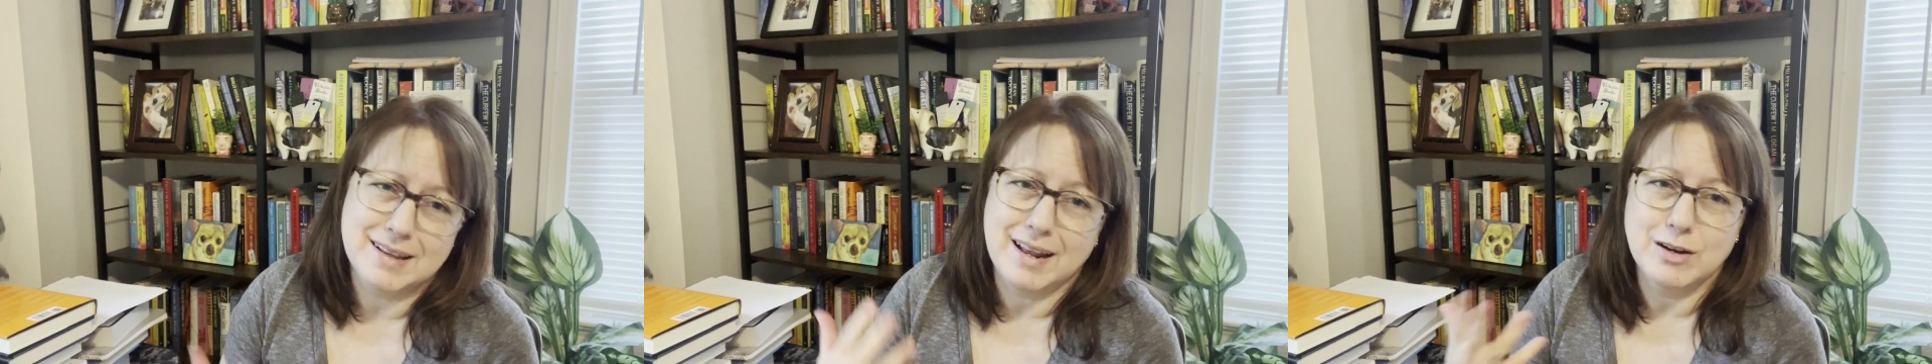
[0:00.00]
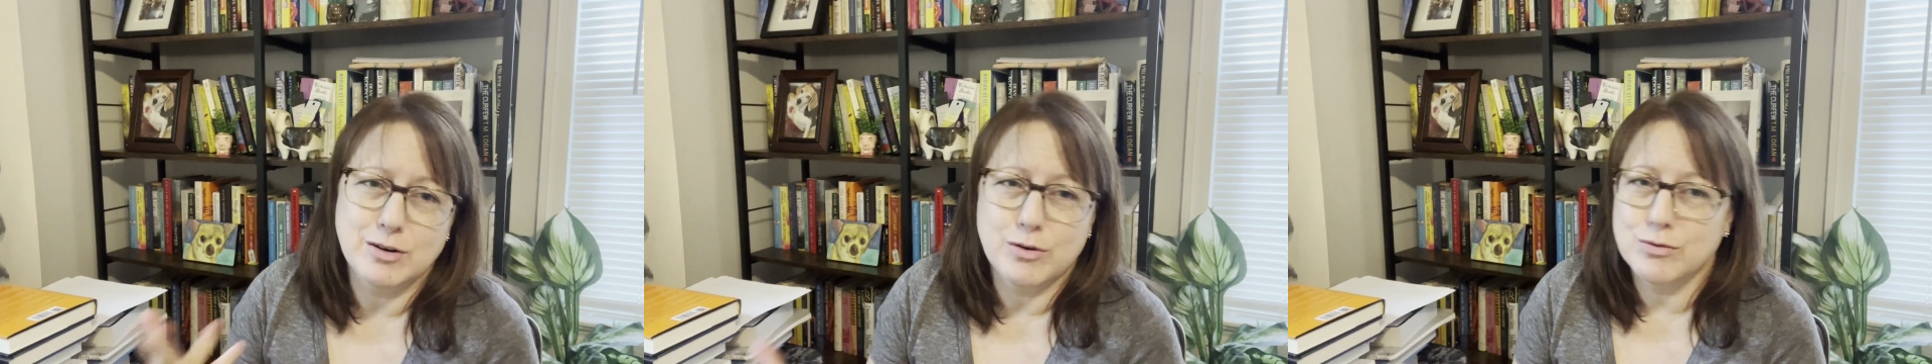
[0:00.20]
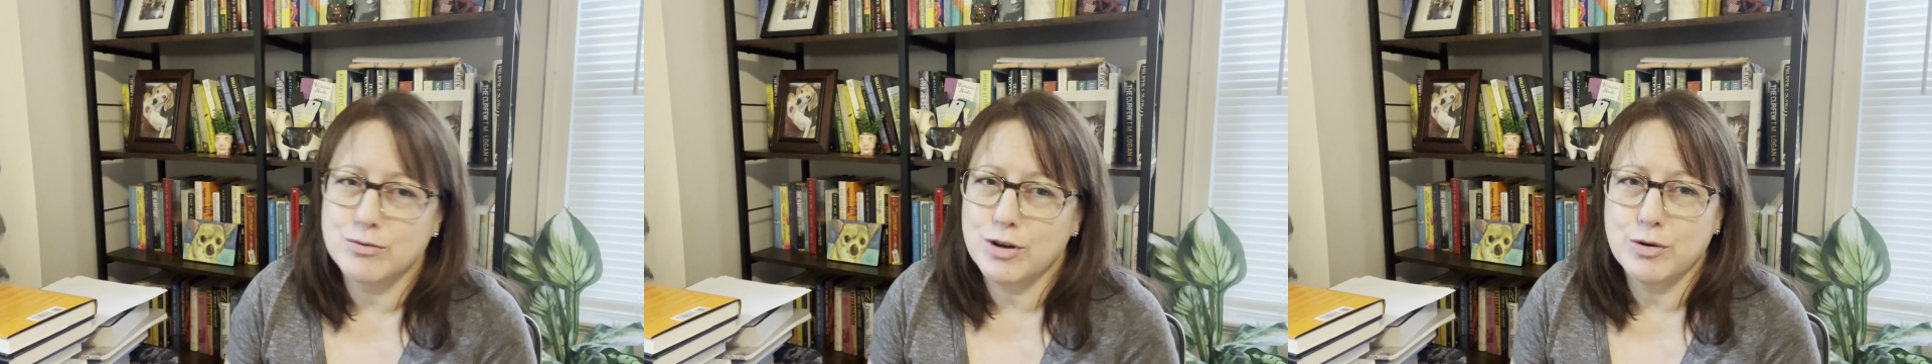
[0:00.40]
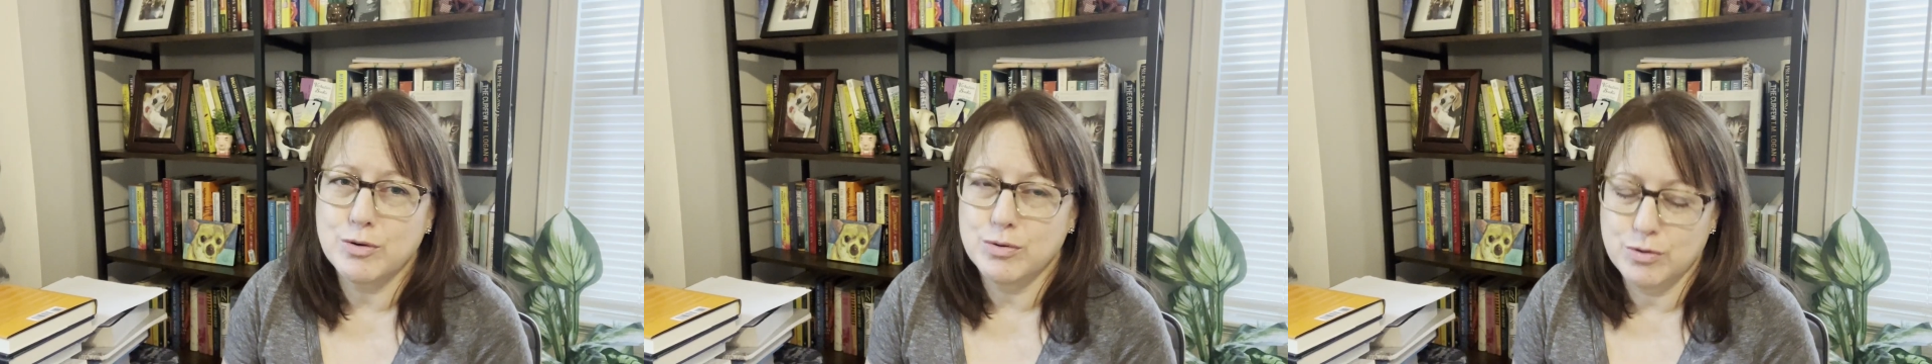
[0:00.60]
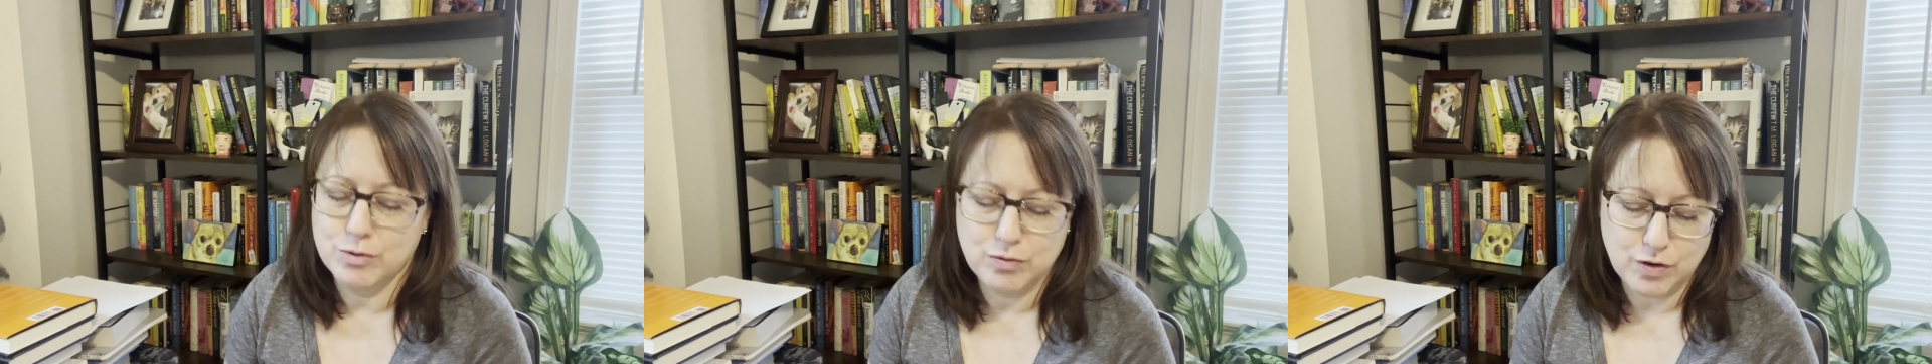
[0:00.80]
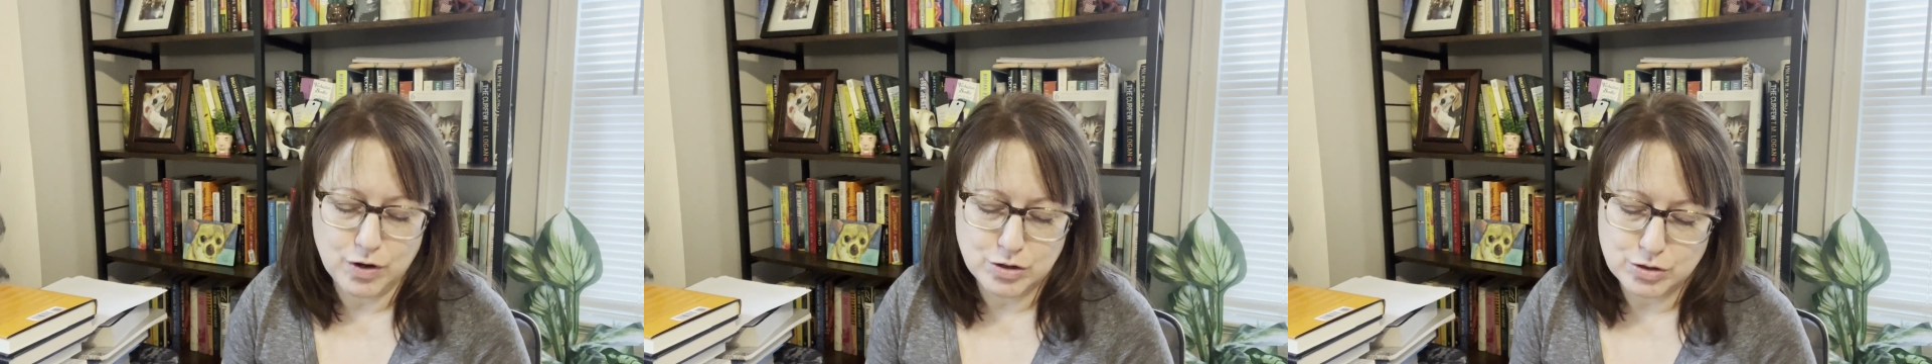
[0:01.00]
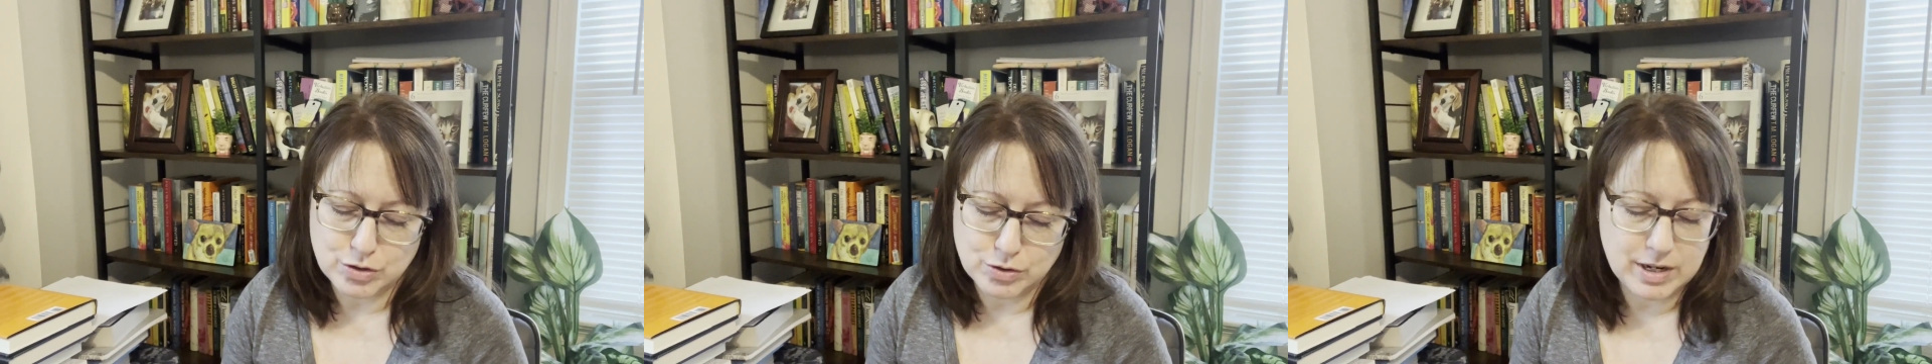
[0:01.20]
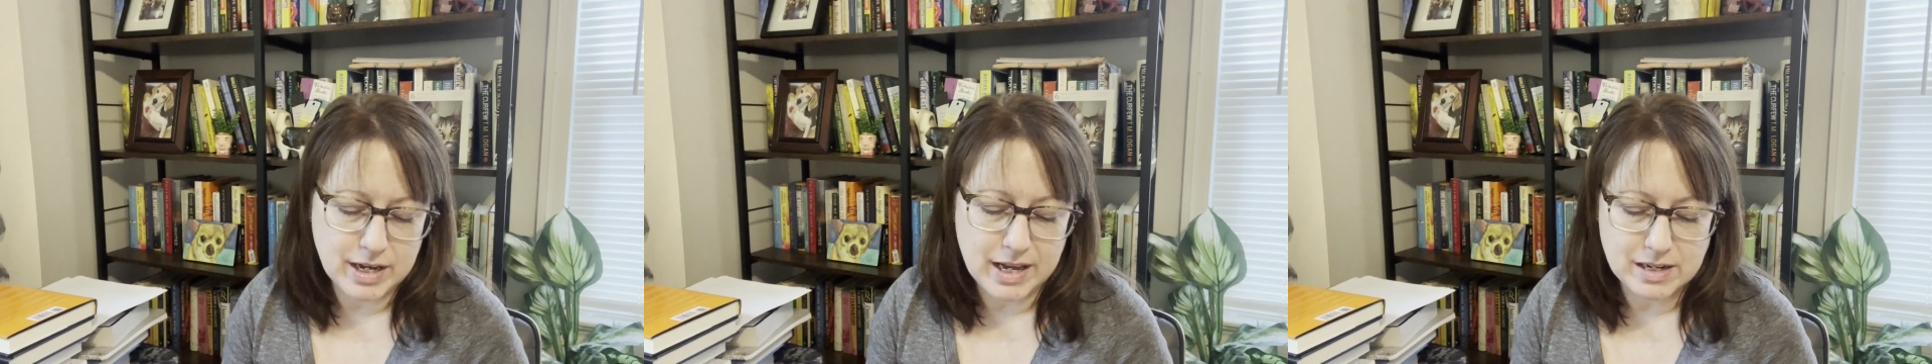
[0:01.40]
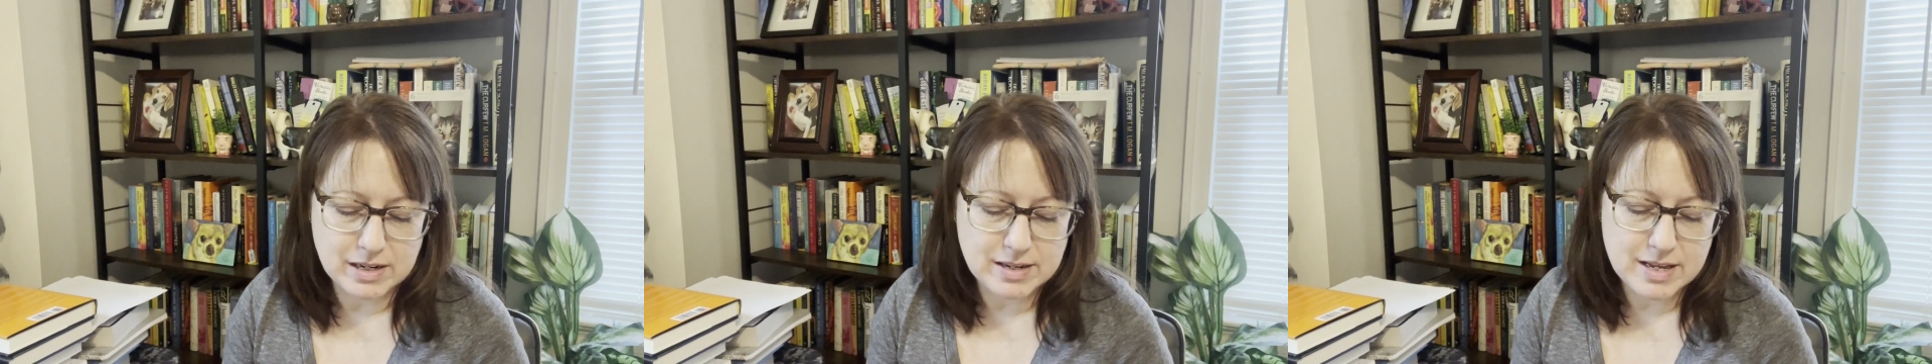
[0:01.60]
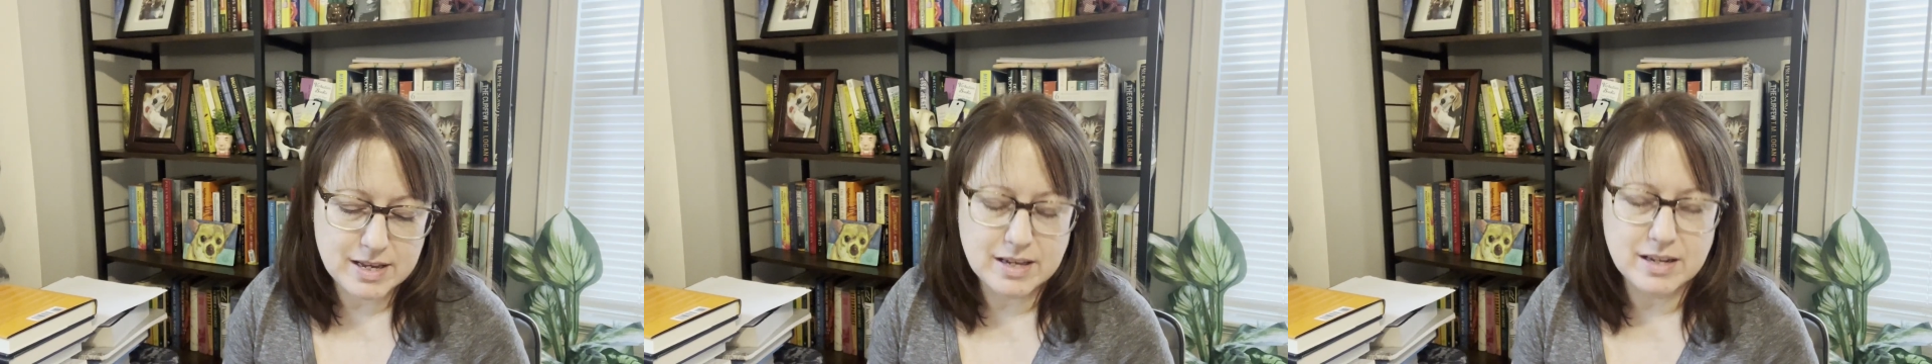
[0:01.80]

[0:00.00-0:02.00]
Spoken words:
I don't know who first created it.